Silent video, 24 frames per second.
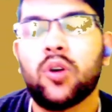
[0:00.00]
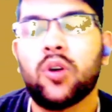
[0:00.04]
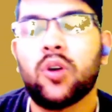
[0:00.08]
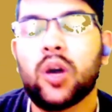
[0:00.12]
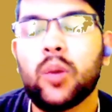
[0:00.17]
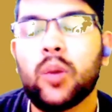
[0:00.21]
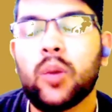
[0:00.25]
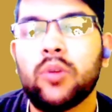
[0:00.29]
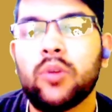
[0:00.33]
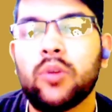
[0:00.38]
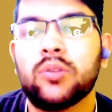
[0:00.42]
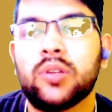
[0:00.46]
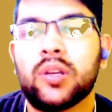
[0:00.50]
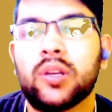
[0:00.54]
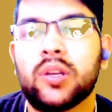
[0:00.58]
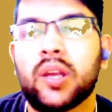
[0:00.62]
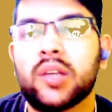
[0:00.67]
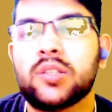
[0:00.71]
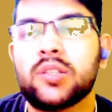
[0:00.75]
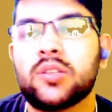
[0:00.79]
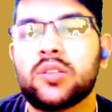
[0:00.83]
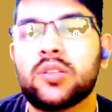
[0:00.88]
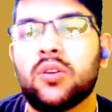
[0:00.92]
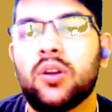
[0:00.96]
about the
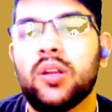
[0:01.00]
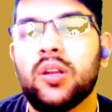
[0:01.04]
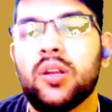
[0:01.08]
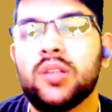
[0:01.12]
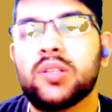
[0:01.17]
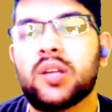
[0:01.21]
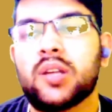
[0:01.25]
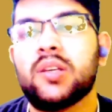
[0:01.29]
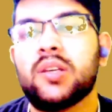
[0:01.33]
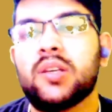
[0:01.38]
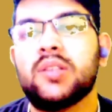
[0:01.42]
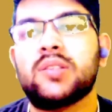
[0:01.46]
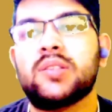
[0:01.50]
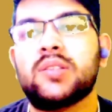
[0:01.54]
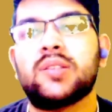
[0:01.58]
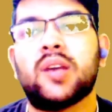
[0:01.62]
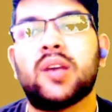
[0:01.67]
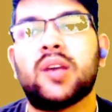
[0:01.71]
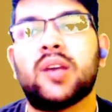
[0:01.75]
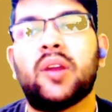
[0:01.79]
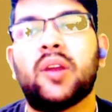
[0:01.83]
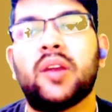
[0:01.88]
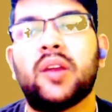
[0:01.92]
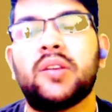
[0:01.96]
next college that is
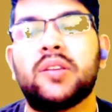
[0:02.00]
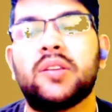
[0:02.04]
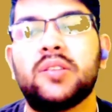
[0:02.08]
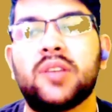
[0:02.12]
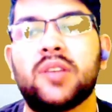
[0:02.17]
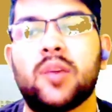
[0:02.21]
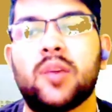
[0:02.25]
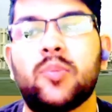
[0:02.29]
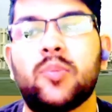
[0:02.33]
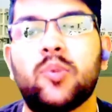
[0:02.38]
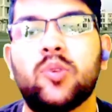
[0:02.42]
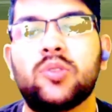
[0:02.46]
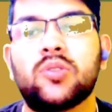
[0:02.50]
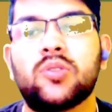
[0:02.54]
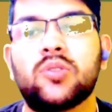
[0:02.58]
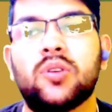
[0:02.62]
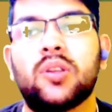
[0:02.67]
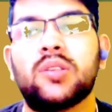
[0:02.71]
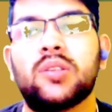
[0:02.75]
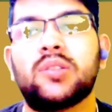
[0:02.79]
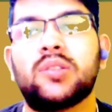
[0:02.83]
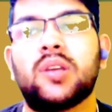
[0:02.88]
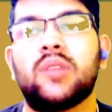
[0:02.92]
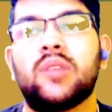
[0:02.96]
MNIT Jaipur. So here
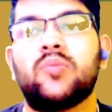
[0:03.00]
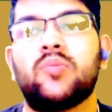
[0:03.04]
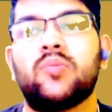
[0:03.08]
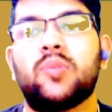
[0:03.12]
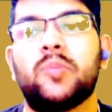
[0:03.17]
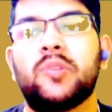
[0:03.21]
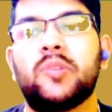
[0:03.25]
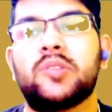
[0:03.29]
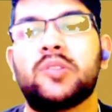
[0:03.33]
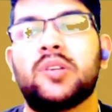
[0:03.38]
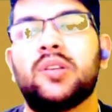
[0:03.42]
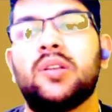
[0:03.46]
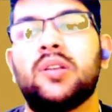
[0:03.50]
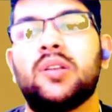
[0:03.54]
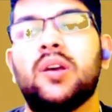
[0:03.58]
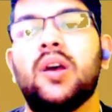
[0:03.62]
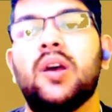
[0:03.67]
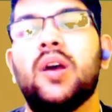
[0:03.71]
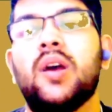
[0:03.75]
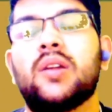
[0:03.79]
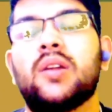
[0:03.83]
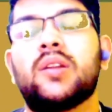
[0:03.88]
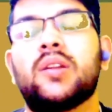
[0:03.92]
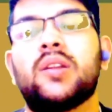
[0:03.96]
is the information.
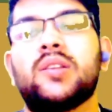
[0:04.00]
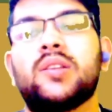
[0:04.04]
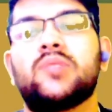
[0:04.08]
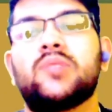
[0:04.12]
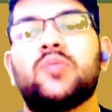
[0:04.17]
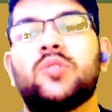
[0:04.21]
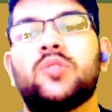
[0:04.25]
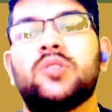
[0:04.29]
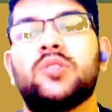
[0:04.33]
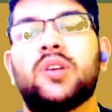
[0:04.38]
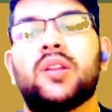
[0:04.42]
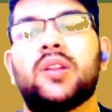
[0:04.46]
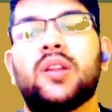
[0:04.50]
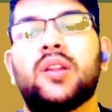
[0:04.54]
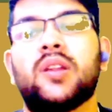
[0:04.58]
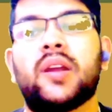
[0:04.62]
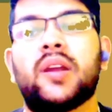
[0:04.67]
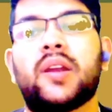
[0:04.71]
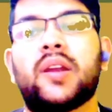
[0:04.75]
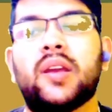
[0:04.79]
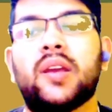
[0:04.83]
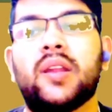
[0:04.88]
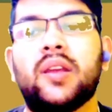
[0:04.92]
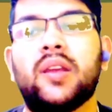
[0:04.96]
It is for general
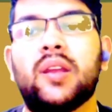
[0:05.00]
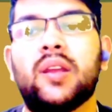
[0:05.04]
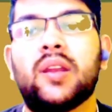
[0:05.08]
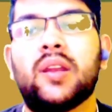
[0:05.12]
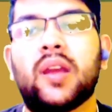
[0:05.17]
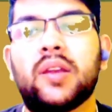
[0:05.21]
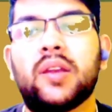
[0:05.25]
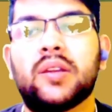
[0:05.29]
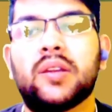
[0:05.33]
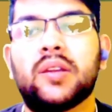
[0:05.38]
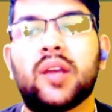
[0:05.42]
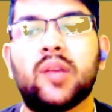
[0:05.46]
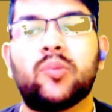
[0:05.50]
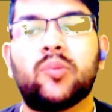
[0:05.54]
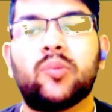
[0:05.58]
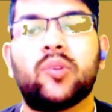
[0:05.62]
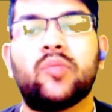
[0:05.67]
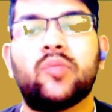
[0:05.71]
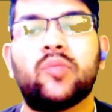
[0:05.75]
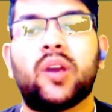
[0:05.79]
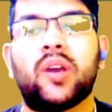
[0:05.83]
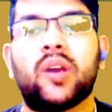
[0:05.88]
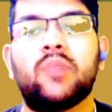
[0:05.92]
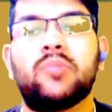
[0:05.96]
category
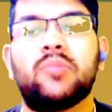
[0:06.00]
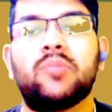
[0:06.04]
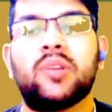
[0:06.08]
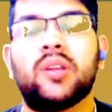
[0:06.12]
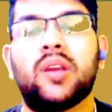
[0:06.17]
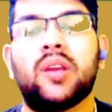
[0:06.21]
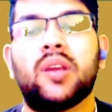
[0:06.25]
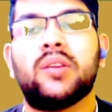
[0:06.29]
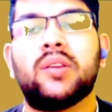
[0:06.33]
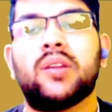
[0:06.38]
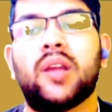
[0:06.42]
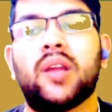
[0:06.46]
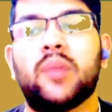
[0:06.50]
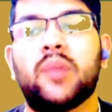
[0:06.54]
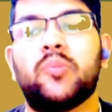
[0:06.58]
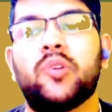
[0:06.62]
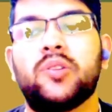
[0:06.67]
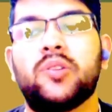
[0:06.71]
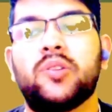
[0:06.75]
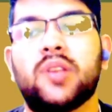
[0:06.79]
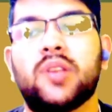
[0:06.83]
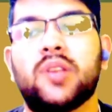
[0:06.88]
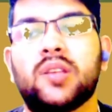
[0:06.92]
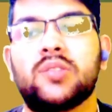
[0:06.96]
99.53,
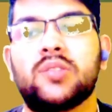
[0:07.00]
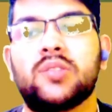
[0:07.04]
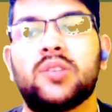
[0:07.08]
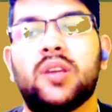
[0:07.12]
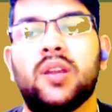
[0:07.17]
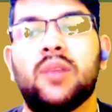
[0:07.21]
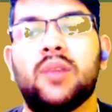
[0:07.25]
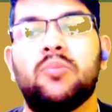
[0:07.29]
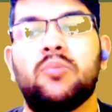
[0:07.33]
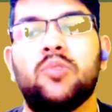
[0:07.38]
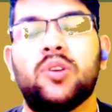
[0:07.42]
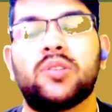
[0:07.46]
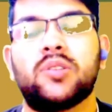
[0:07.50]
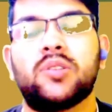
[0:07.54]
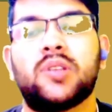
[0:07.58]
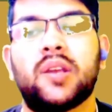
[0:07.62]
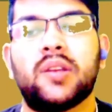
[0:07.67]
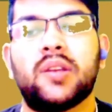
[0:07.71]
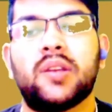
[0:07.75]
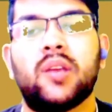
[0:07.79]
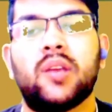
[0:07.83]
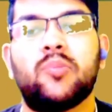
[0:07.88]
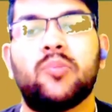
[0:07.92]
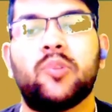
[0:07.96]
99.6, EWS
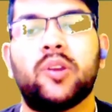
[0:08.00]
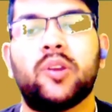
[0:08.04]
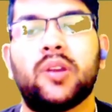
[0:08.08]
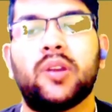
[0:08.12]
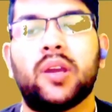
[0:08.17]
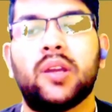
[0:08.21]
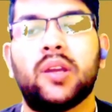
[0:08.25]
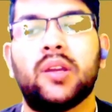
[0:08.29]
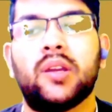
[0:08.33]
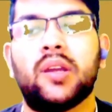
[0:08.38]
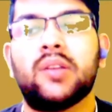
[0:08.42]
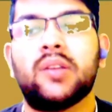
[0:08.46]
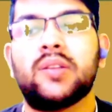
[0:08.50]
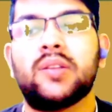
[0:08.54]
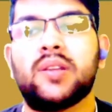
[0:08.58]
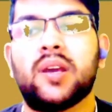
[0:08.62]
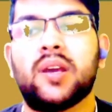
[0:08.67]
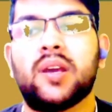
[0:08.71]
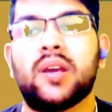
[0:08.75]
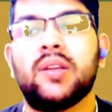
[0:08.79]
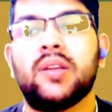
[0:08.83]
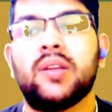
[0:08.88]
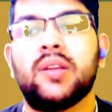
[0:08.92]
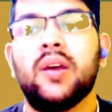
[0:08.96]
98.9,
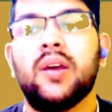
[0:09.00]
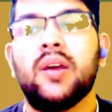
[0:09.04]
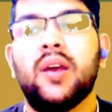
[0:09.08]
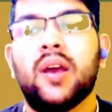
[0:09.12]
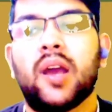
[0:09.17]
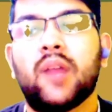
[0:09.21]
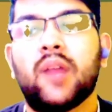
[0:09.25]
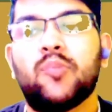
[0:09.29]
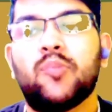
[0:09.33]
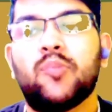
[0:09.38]
99 and for